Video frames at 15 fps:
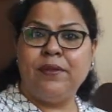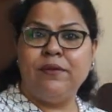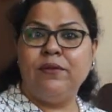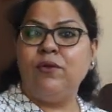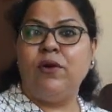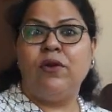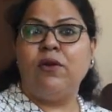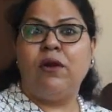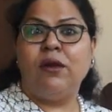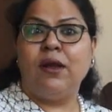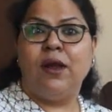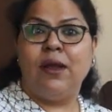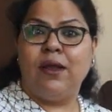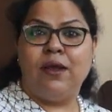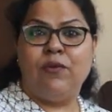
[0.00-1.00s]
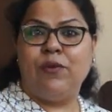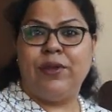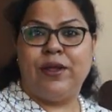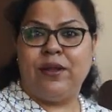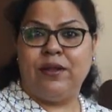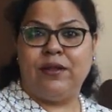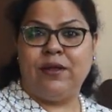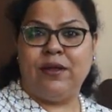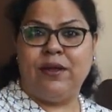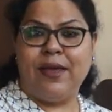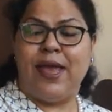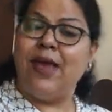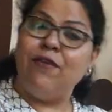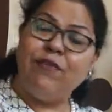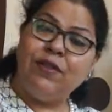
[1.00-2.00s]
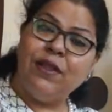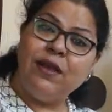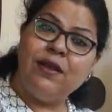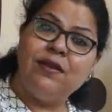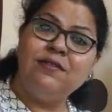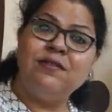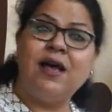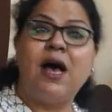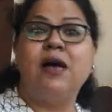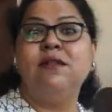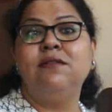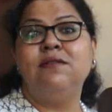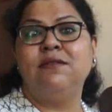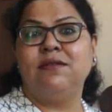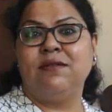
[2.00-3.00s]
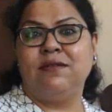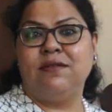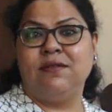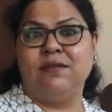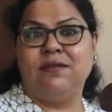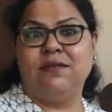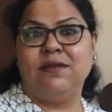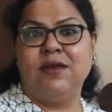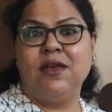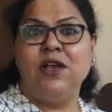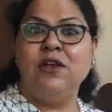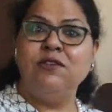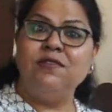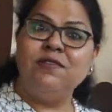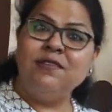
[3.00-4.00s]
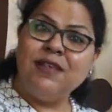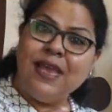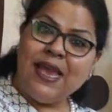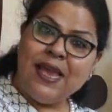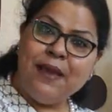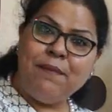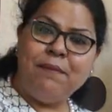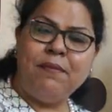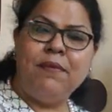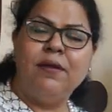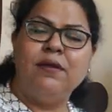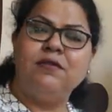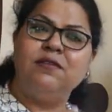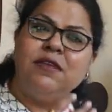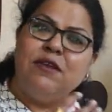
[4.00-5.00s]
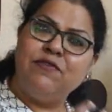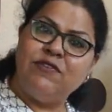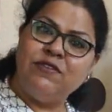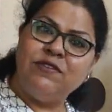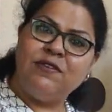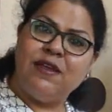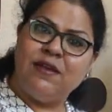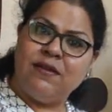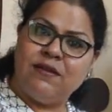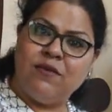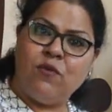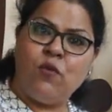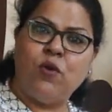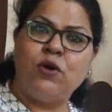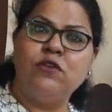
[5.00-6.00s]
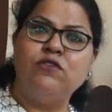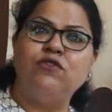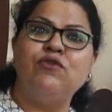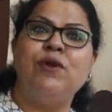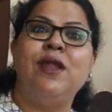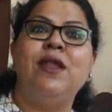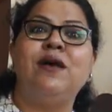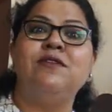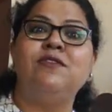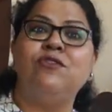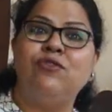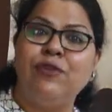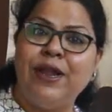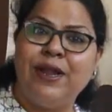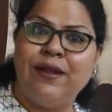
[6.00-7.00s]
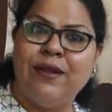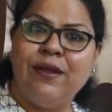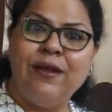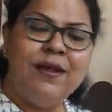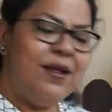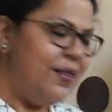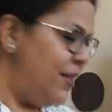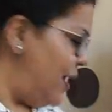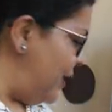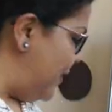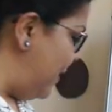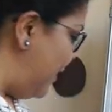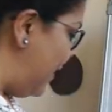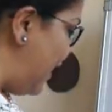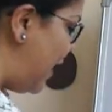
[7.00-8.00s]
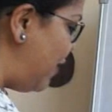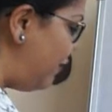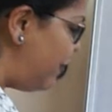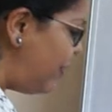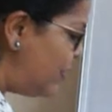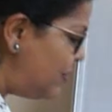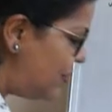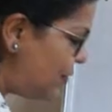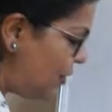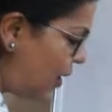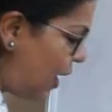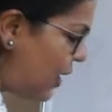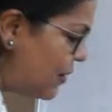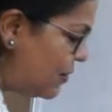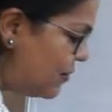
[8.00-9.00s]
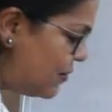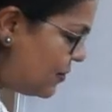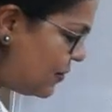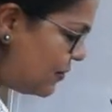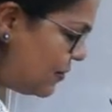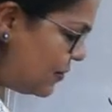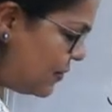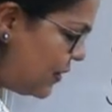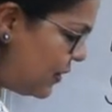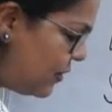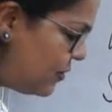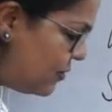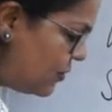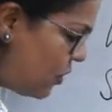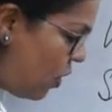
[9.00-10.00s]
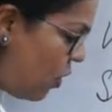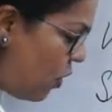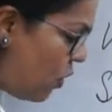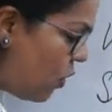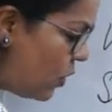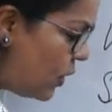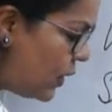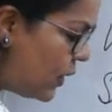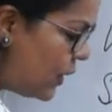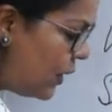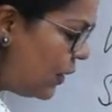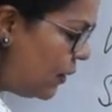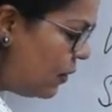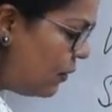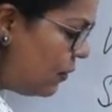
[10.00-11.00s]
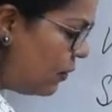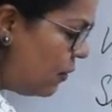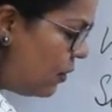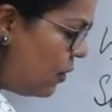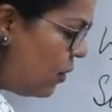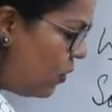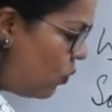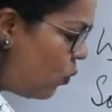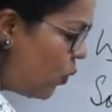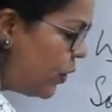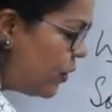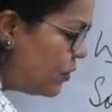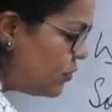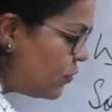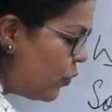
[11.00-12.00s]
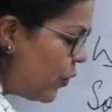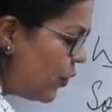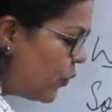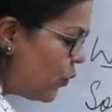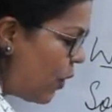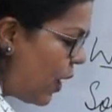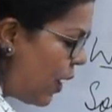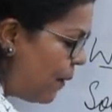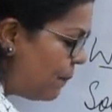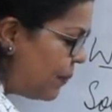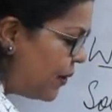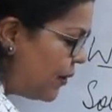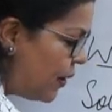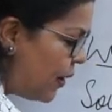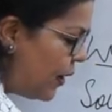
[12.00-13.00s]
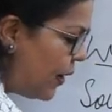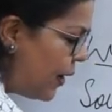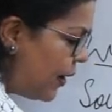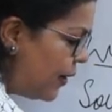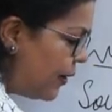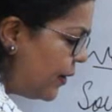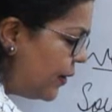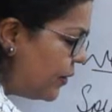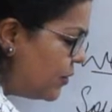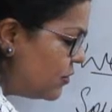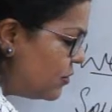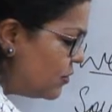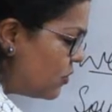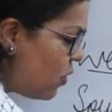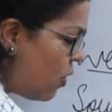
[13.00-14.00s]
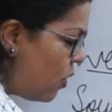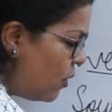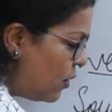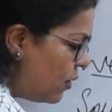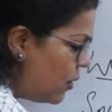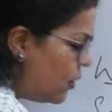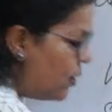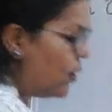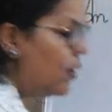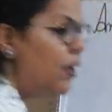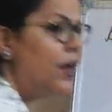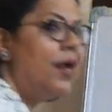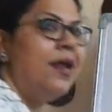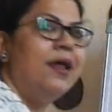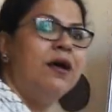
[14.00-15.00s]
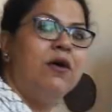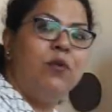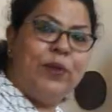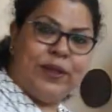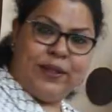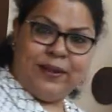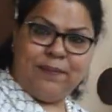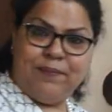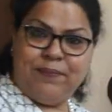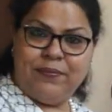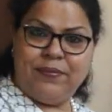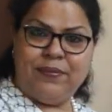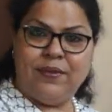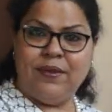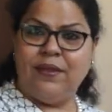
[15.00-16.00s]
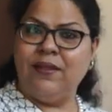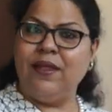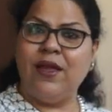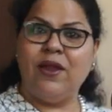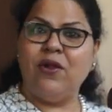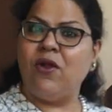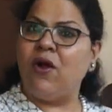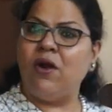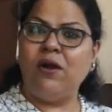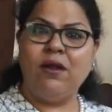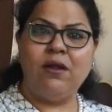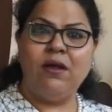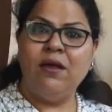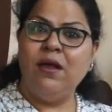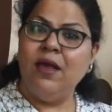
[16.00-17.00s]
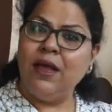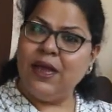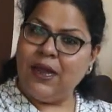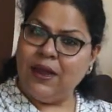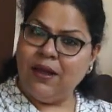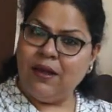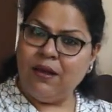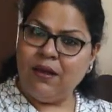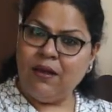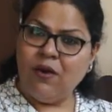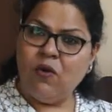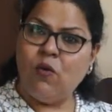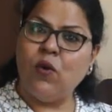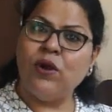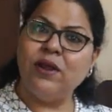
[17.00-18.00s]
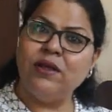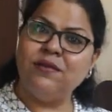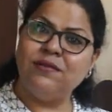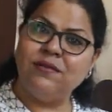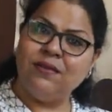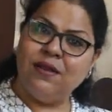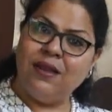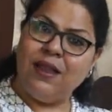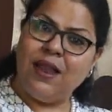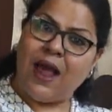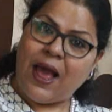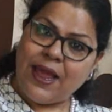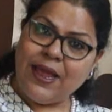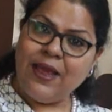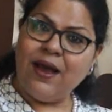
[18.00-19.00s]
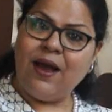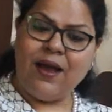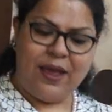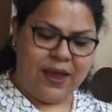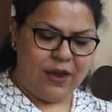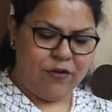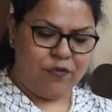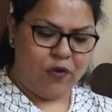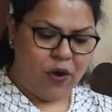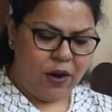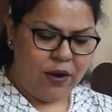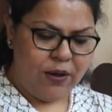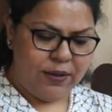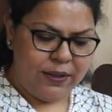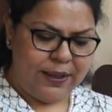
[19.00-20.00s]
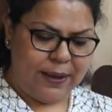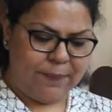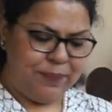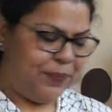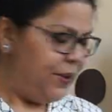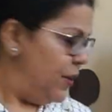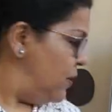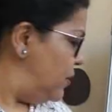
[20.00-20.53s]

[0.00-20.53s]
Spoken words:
You are not clear with anything. Everything is uncertain. Same Stephen Sender wants to illustrate that their life is uncertain. It is not clear what is going to happen ahead. It is not clear with them. They are not clear what is lying ahead for them.